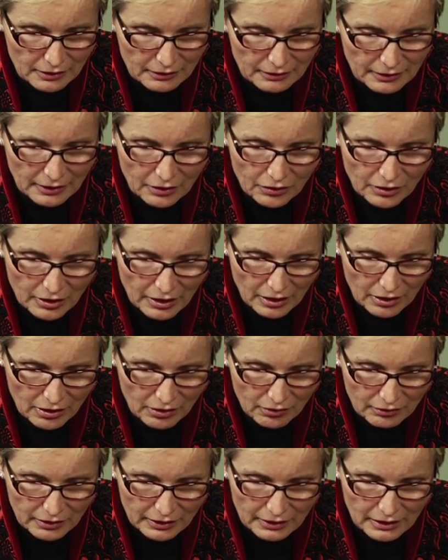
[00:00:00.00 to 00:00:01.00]
Their
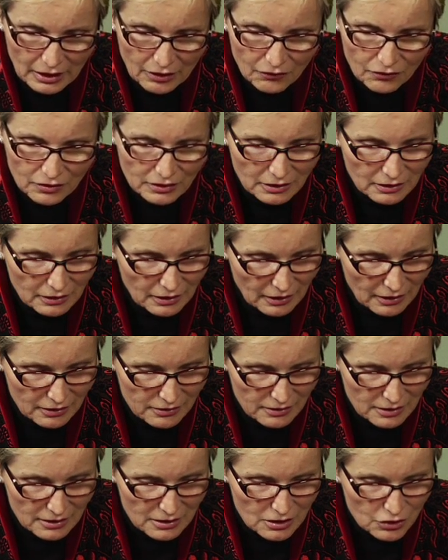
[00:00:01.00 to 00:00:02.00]
hair, like everything
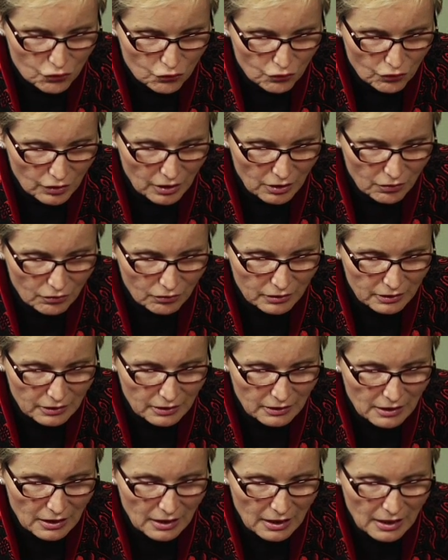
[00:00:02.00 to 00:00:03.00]
else, is
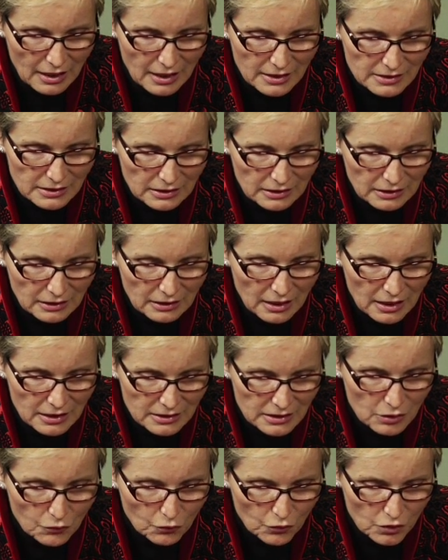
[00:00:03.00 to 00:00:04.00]
rarely as
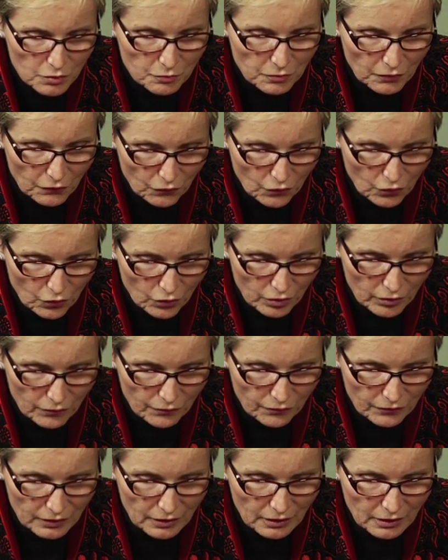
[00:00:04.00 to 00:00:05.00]
it was before.
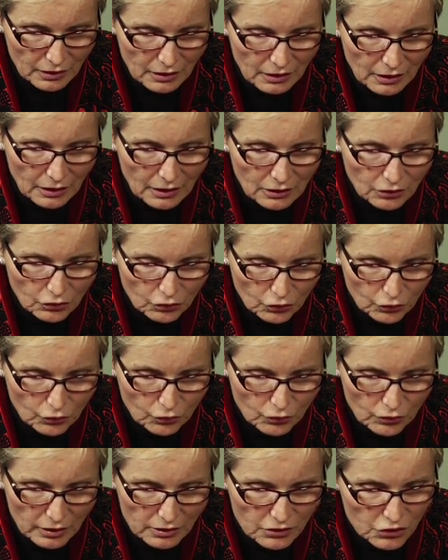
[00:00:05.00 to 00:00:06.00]
It
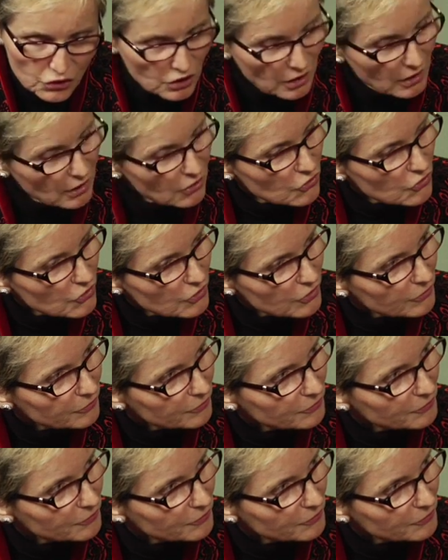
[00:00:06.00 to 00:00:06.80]
too has changed.